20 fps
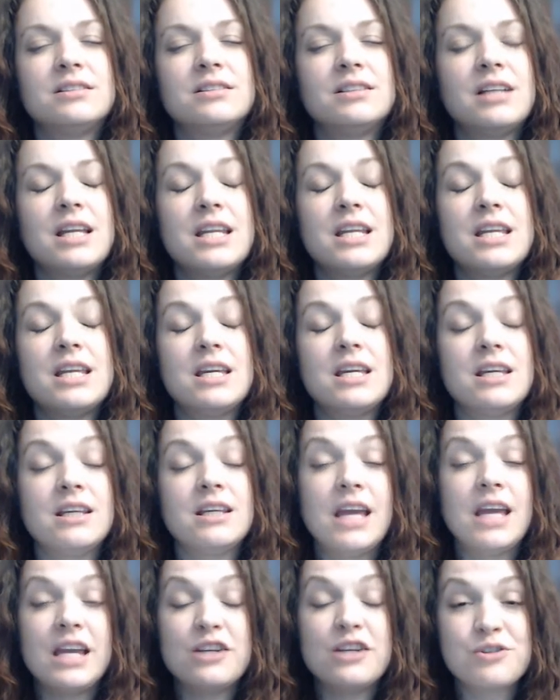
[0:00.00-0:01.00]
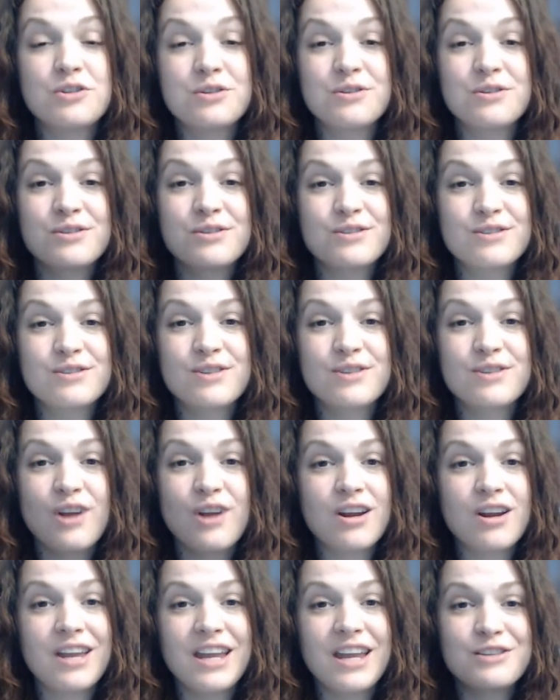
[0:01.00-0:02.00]
any angels,
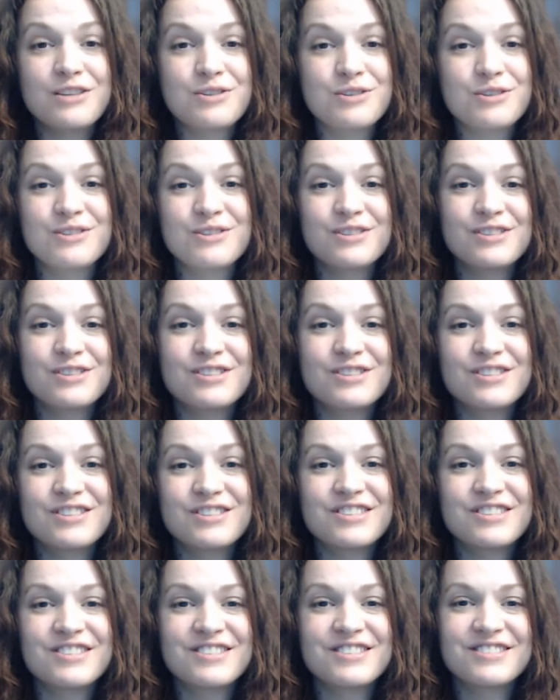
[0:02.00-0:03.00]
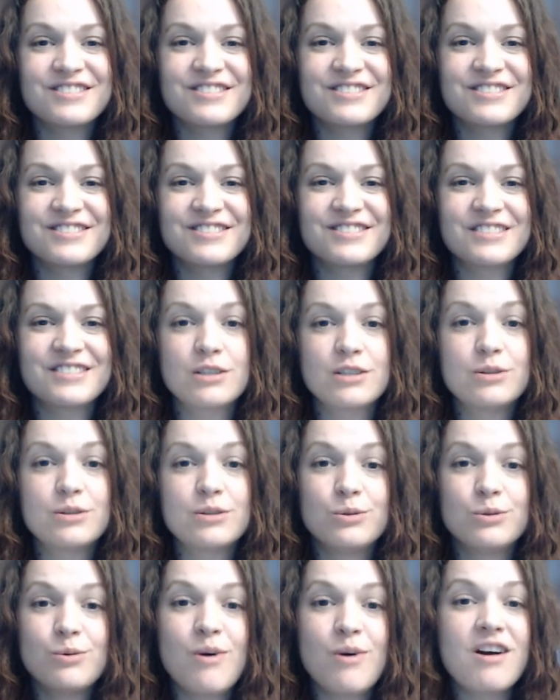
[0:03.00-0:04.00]
archangels
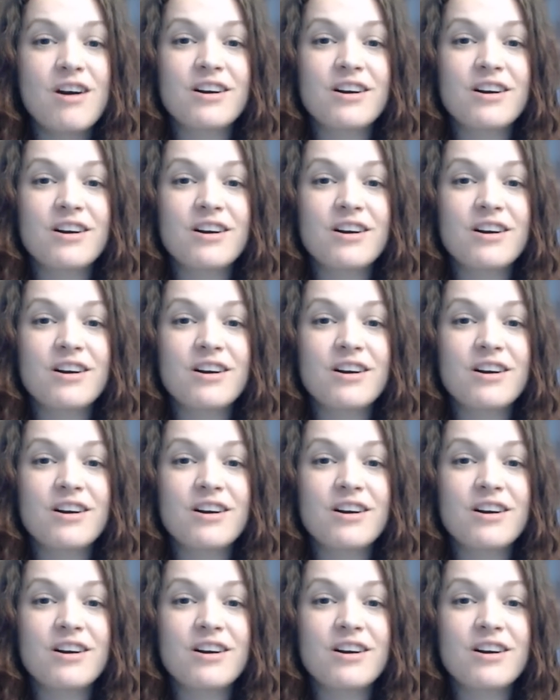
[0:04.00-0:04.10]
who are